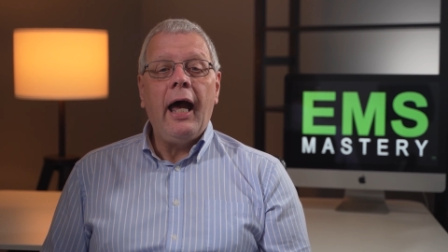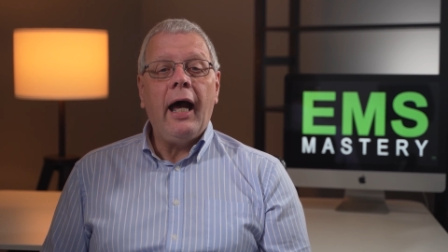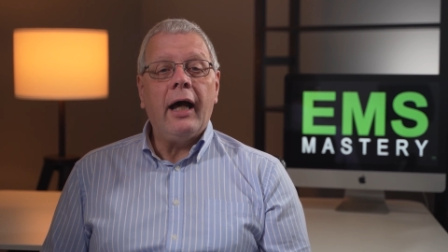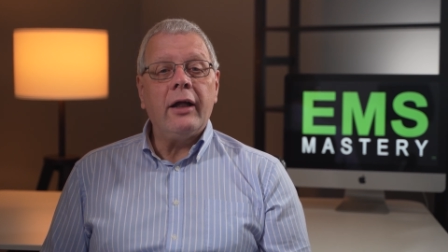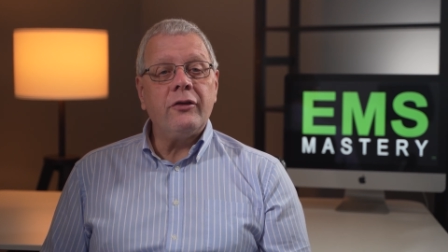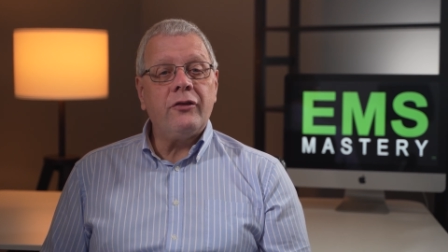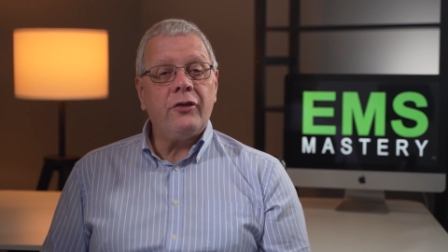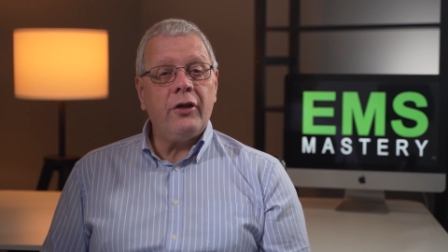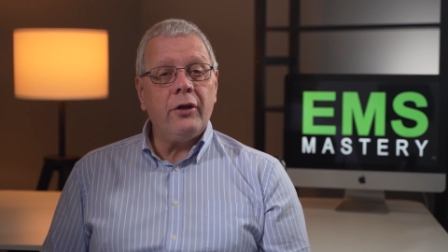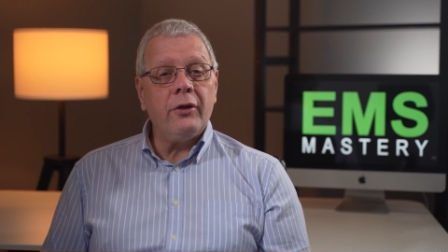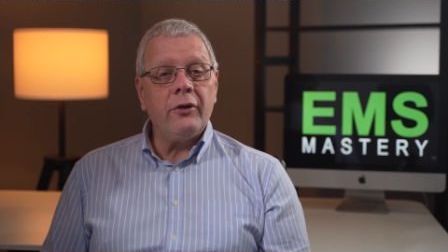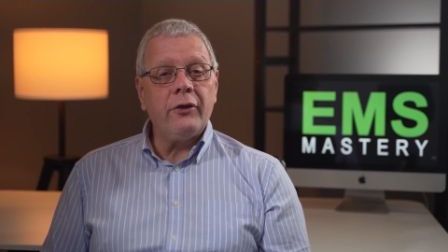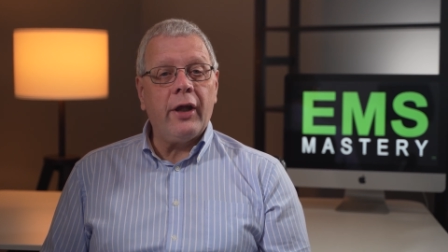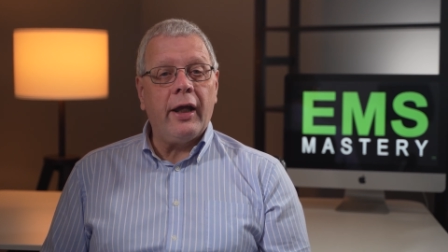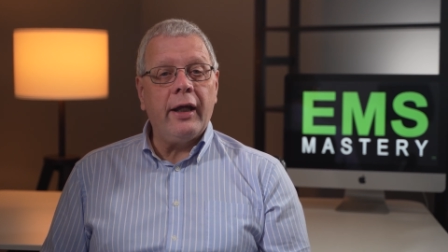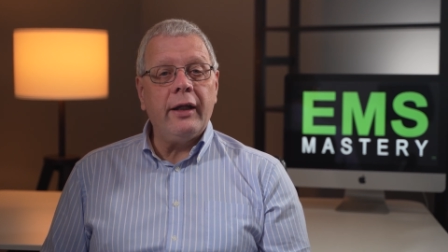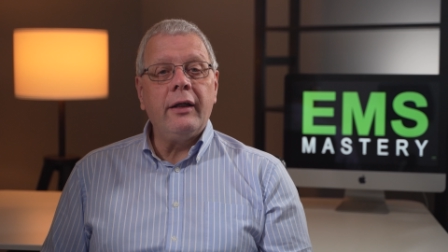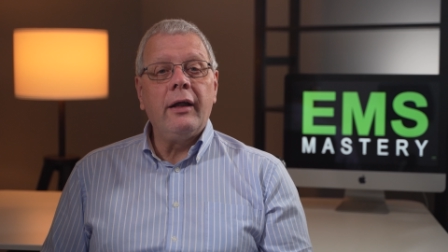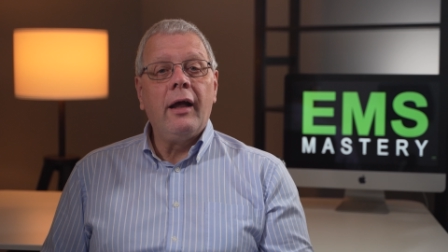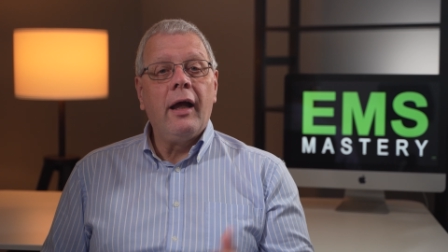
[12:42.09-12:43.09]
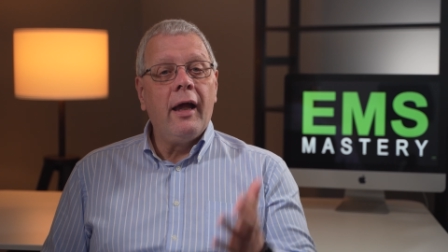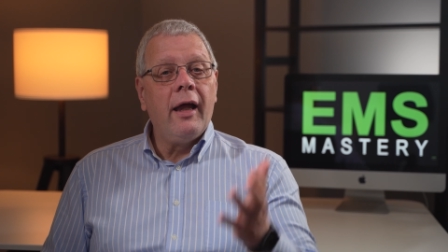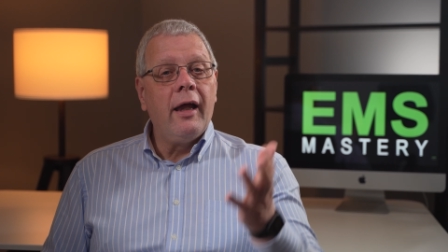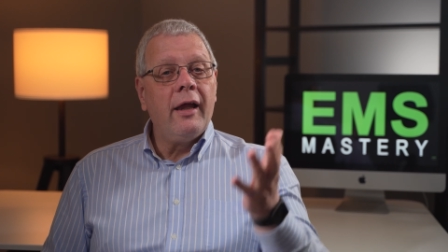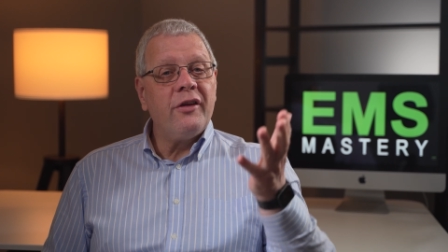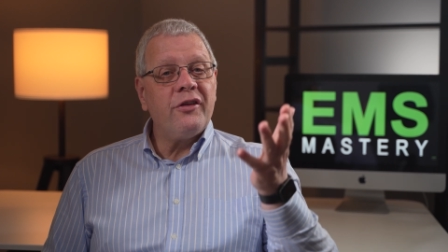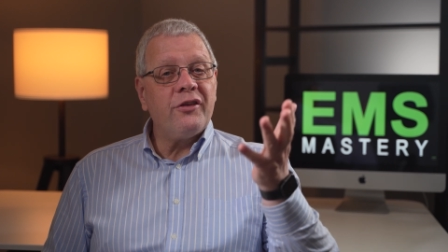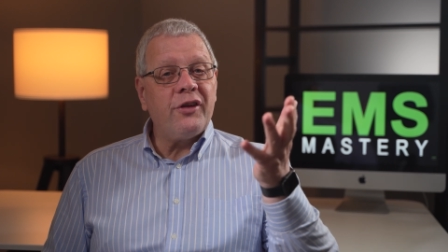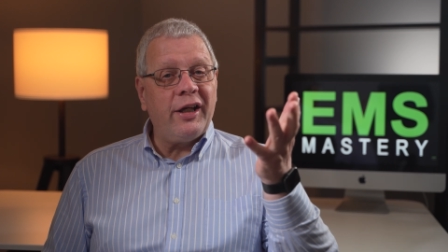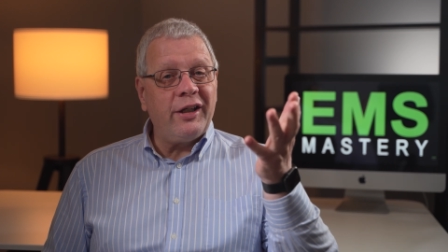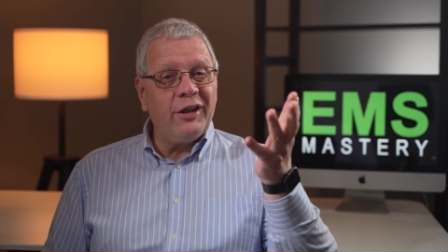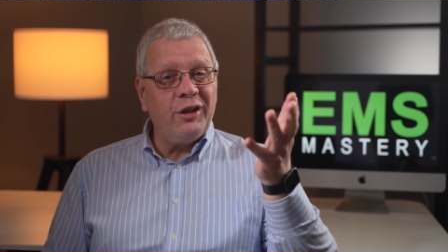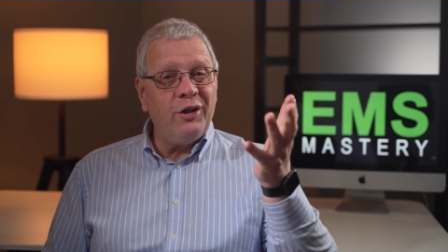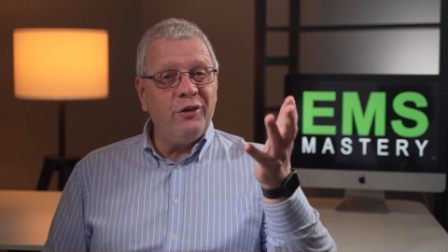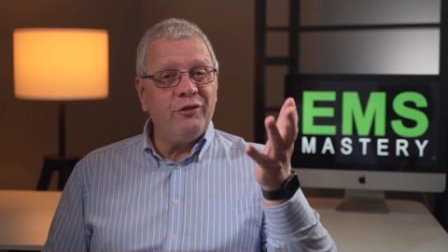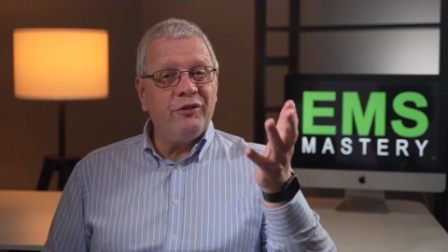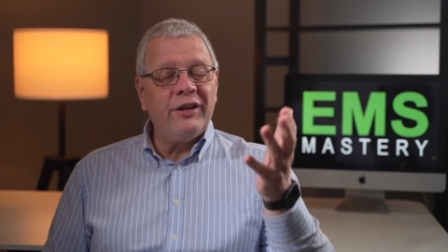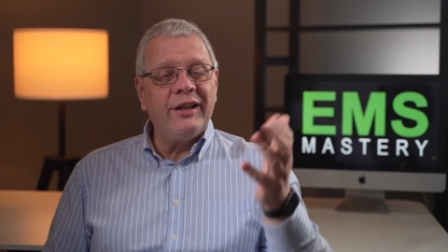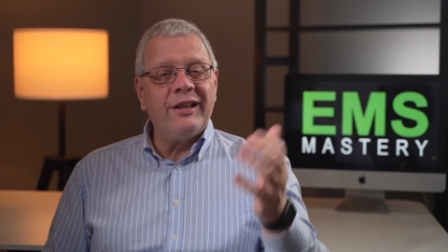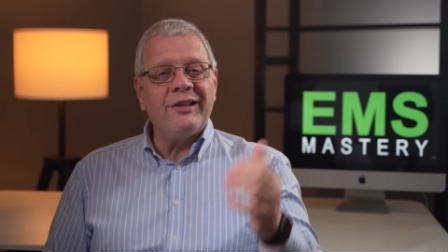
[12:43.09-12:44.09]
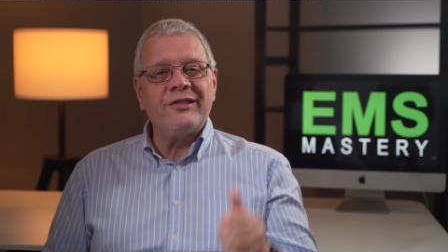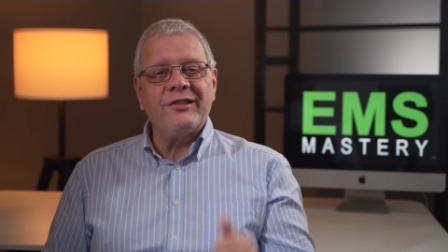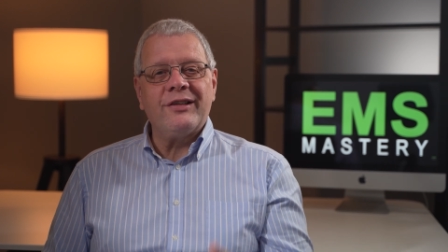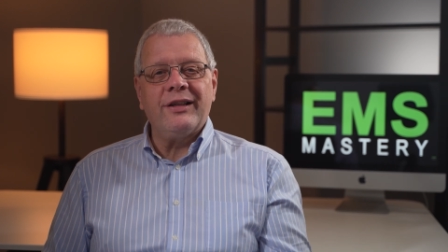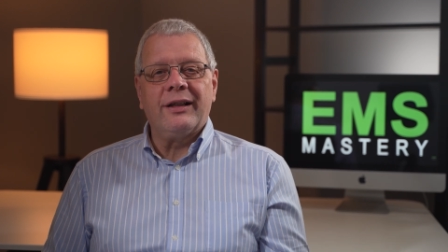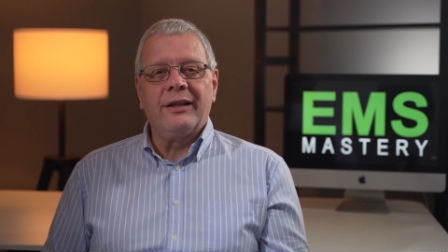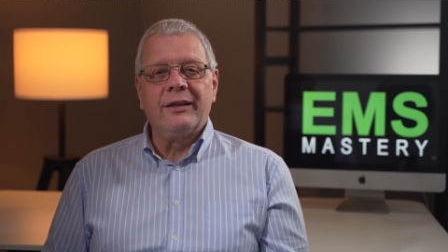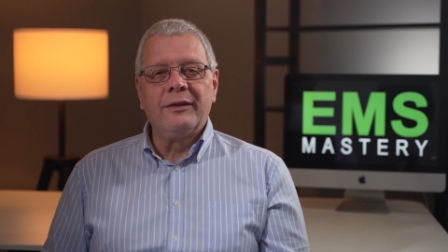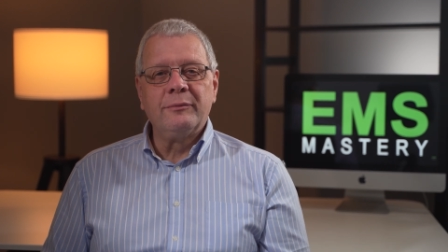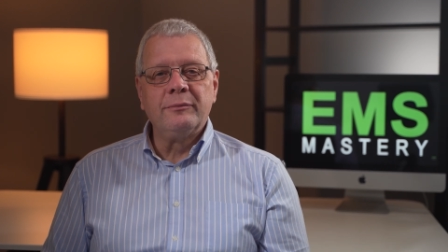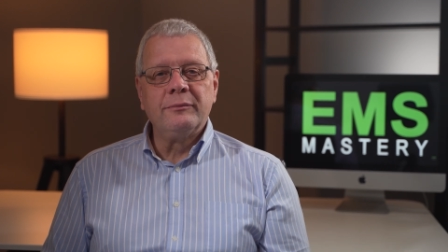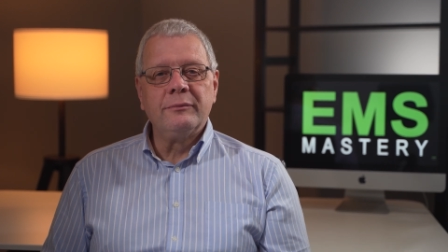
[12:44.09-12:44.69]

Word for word: Until then, thank you for listening.